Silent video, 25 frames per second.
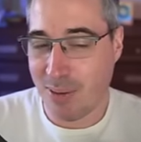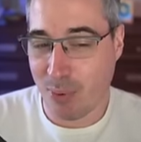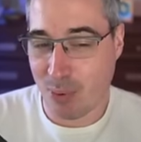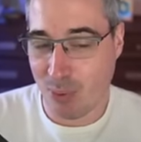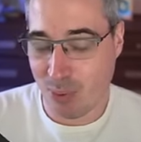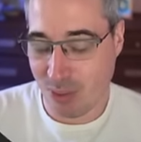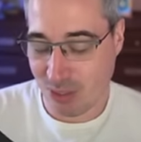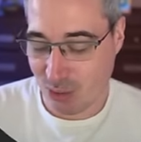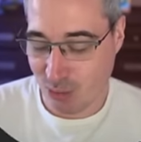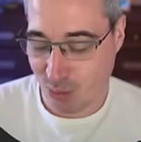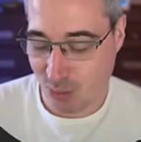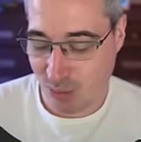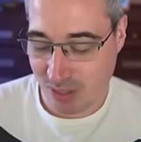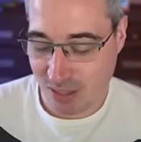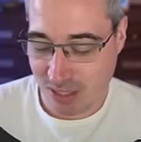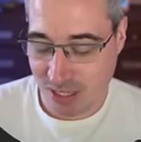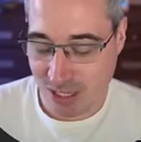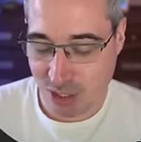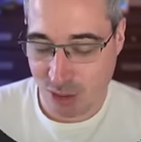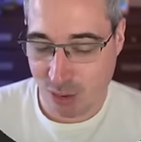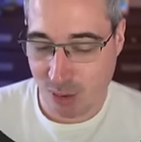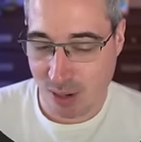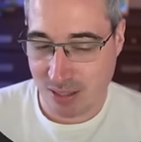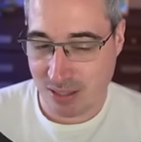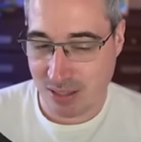But what's
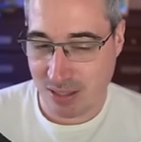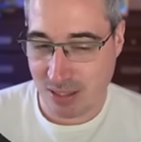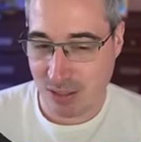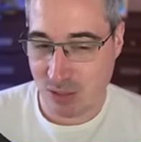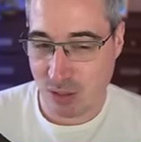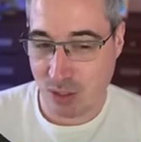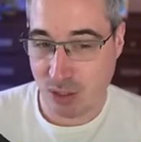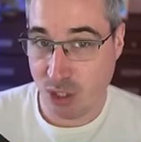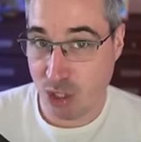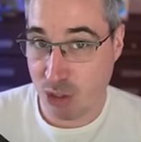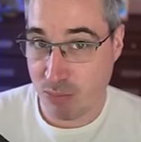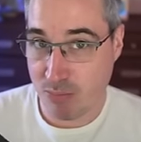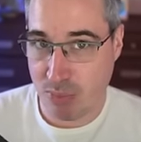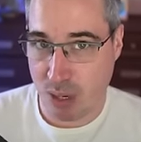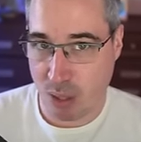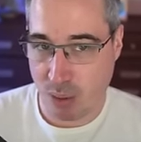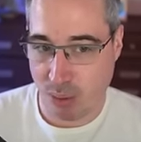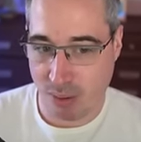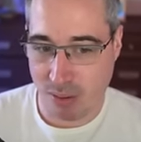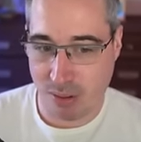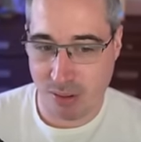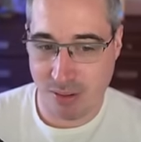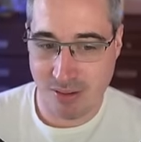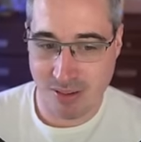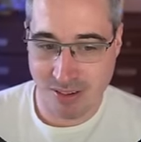really interesting is you can do
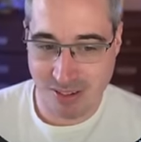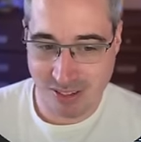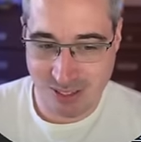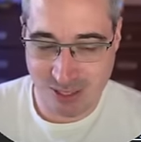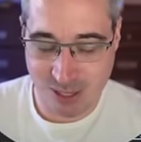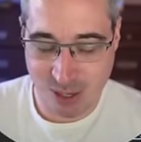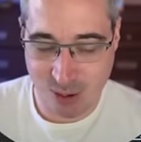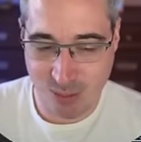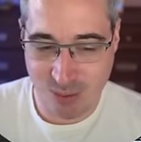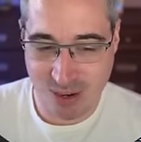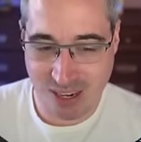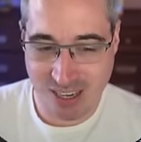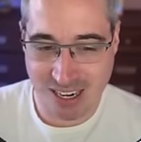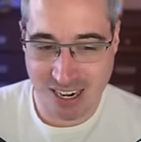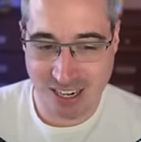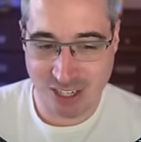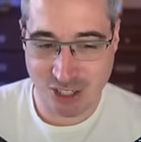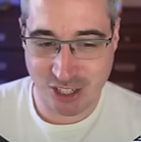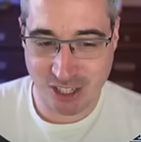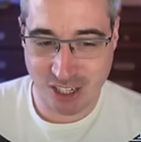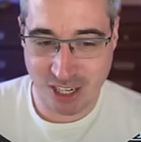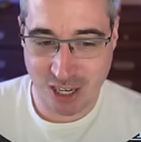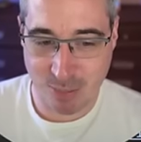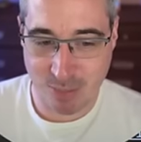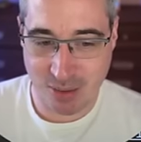both. So we can
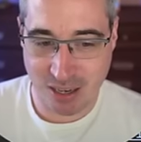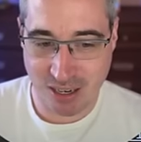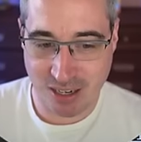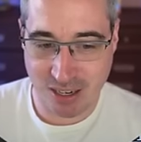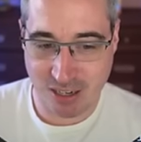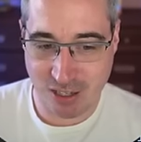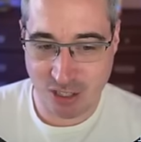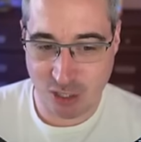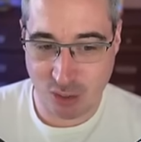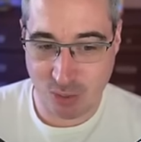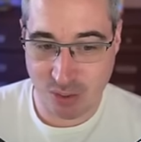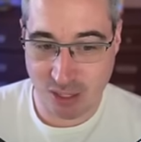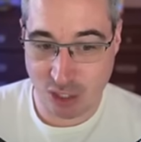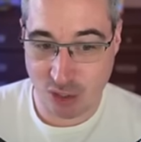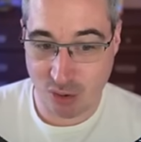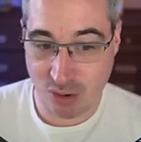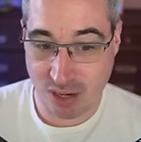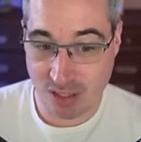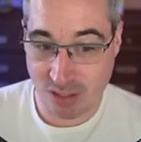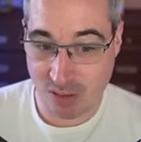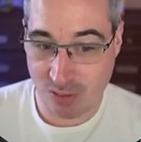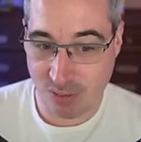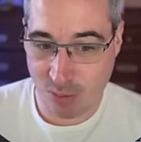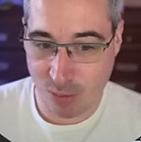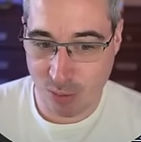actually come in and do a
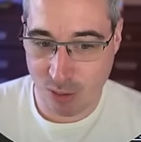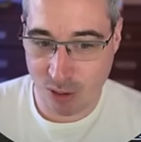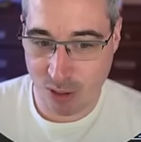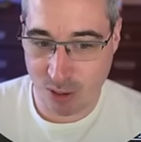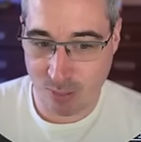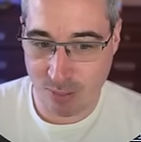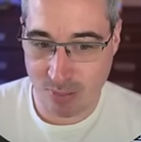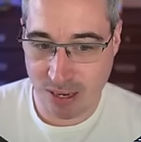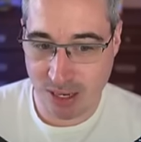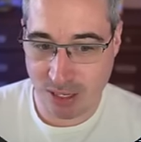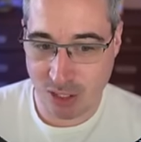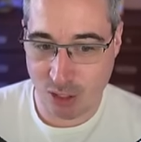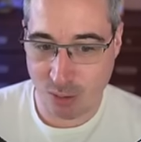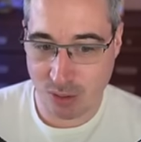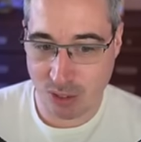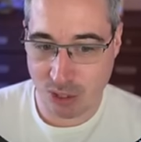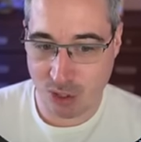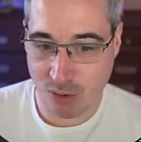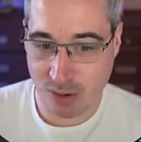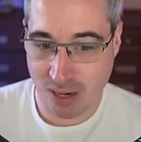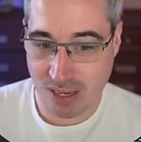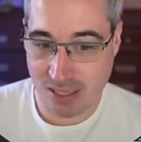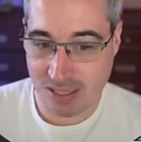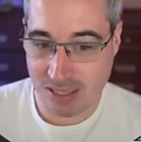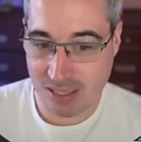transform and do a
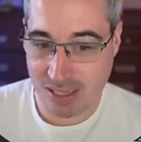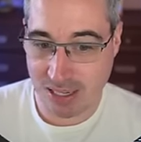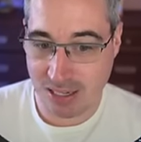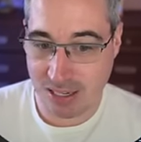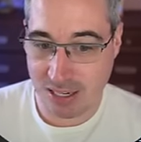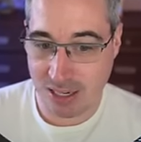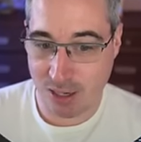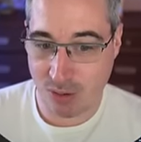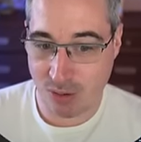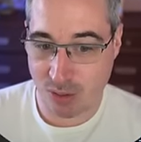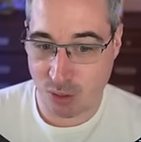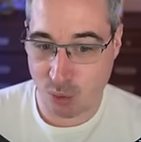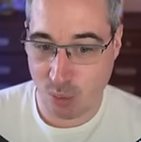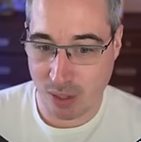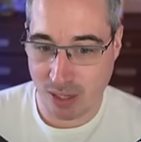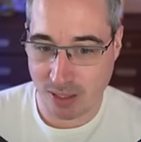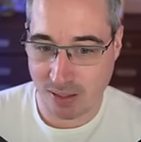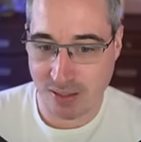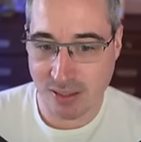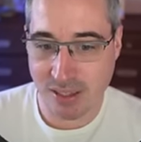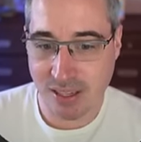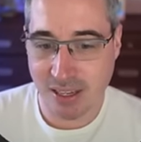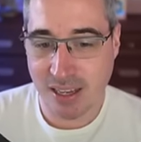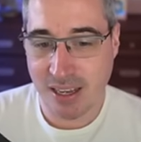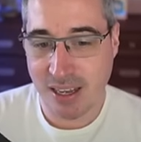translate here as
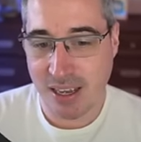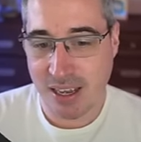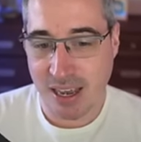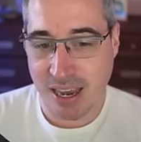well.